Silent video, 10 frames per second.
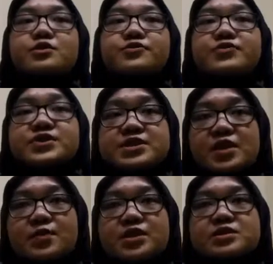The first
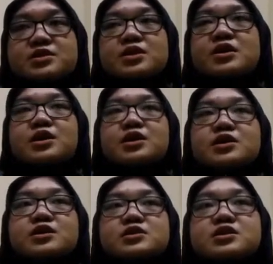step is
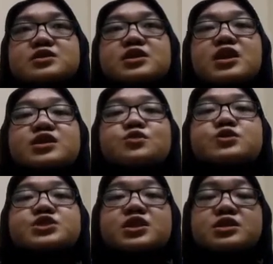the
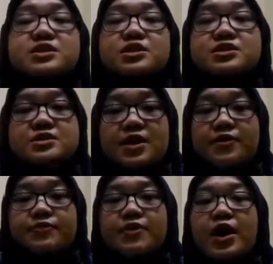negotiator
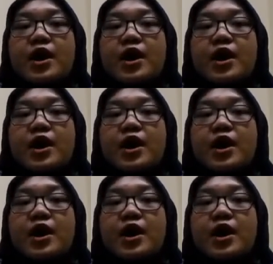itself